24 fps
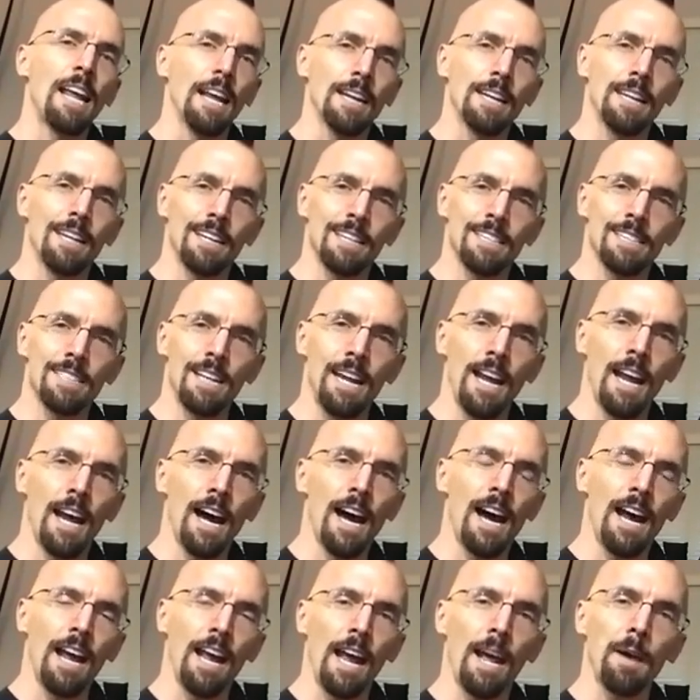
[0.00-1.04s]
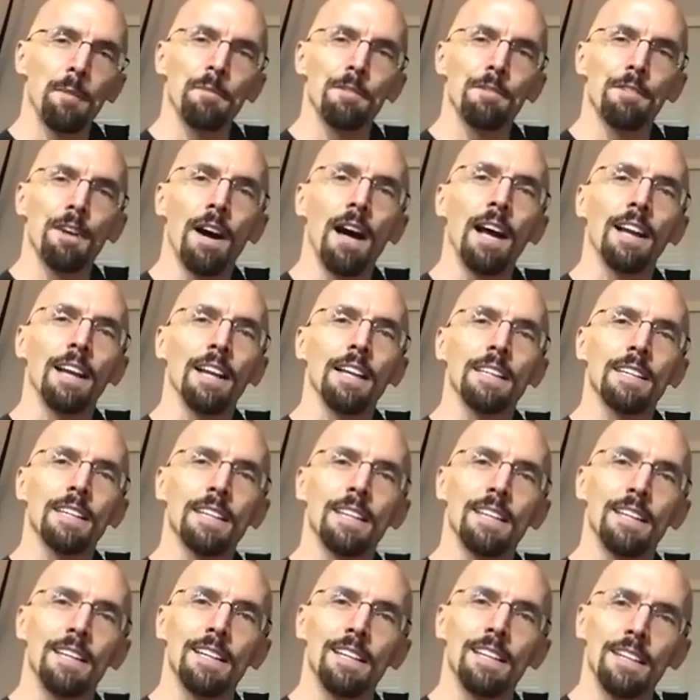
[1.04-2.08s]
it. Say, I am violent.
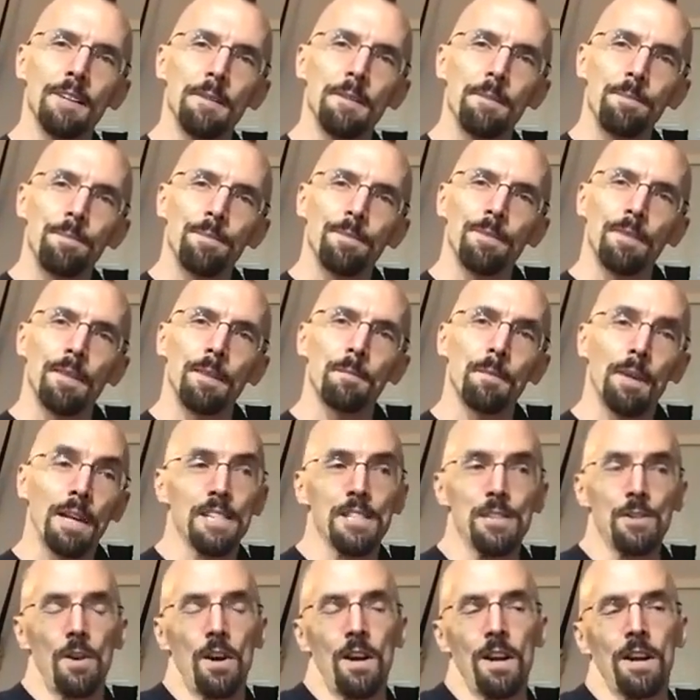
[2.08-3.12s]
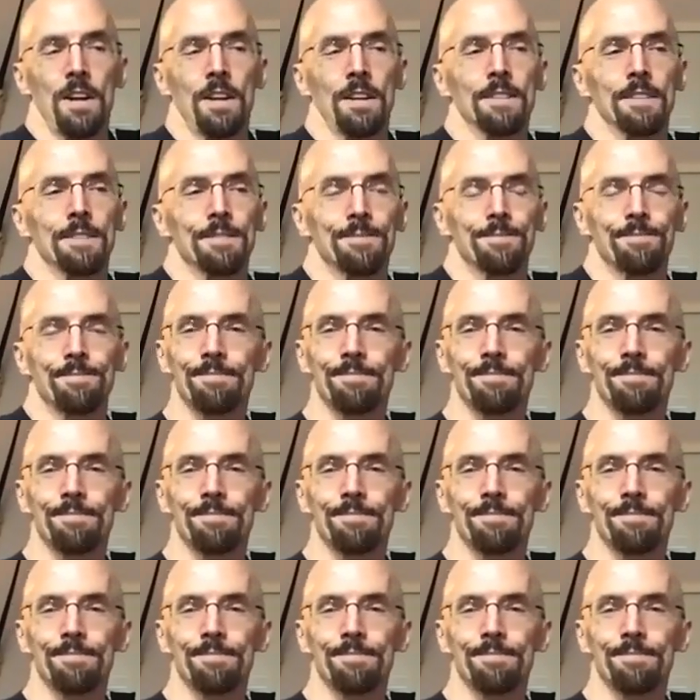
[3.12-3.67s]
Because you are.